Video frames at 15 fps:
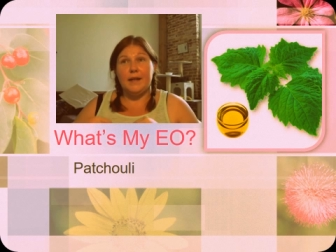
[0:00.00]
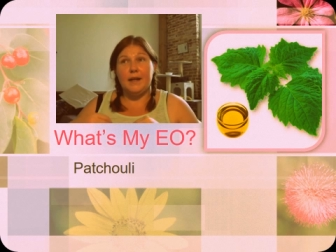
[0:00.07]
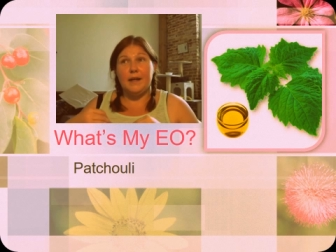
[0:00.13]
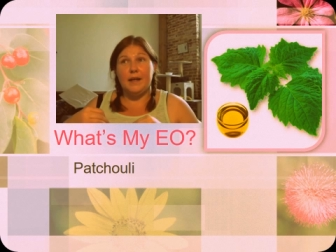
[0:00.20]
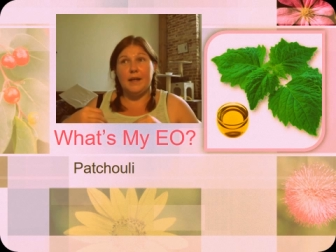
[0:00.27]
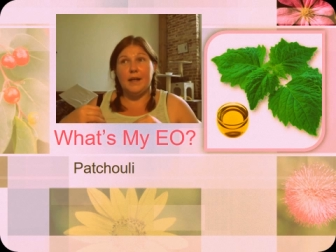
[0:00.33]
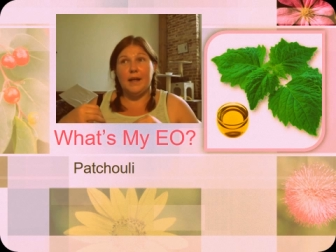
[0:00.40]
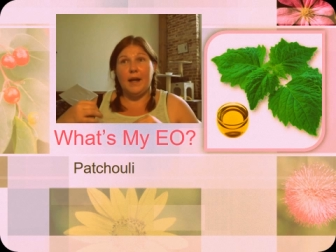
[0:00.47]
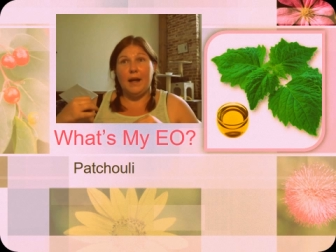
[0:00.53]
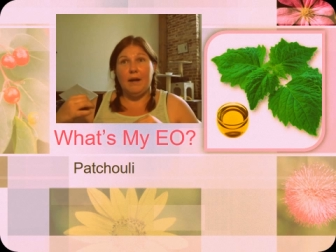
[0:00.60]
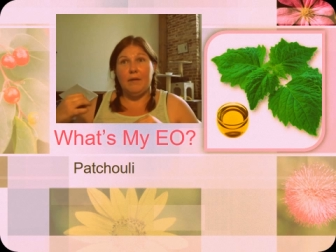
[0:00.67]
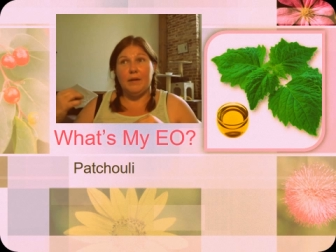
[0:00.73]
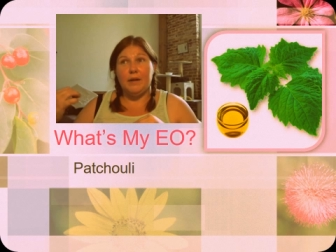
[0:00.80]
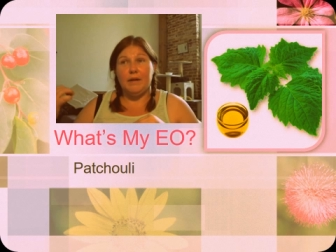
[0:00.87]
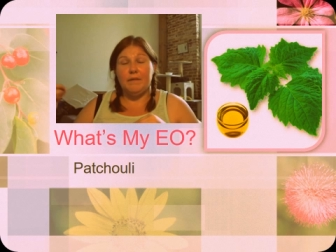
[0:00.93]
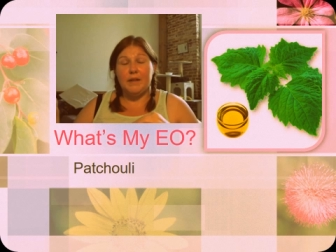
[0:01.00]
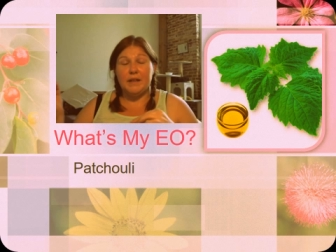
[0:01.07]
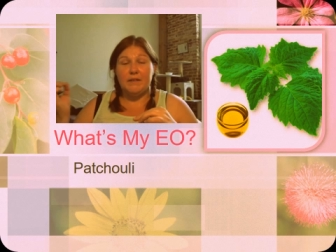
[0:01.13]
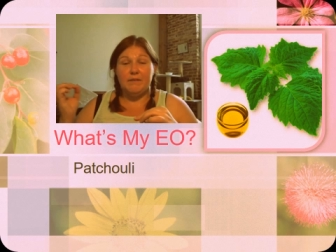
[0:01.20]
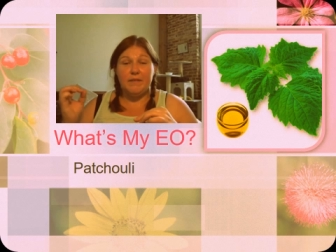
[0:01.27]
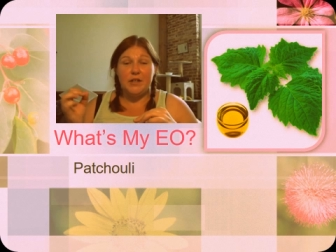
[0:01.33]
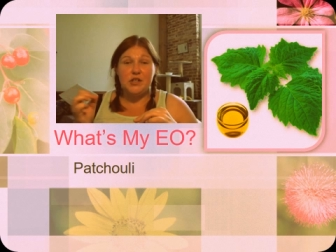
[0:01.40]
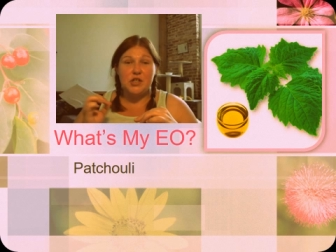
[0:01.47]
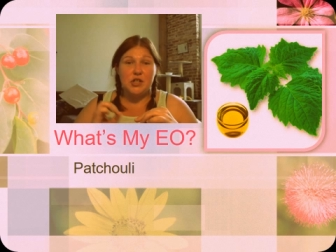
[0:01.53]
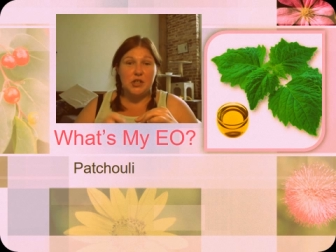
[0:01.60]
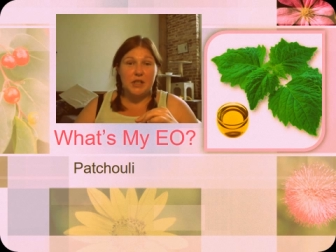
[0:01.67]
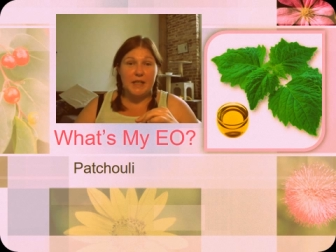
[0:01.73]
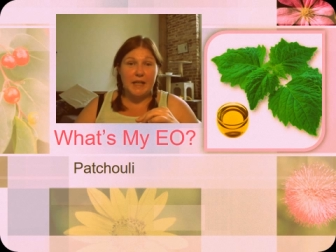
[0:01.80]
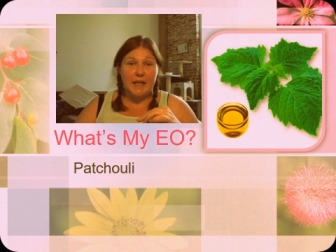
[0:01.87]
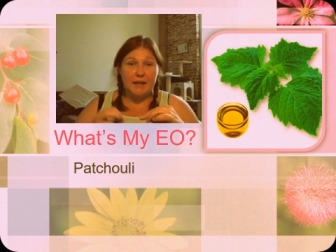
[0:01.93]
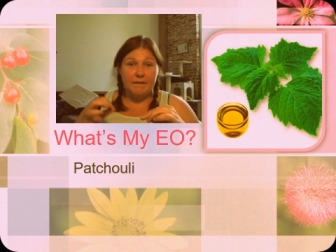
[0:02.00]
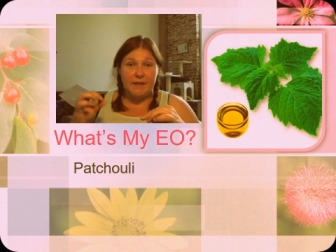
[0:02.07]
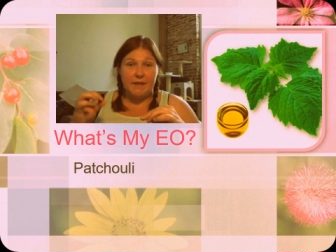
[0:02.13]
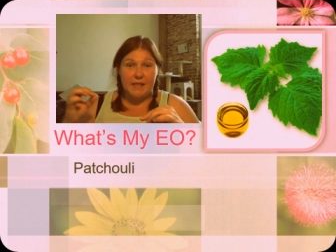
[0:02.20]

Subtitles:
getting out of the conventional thinking of the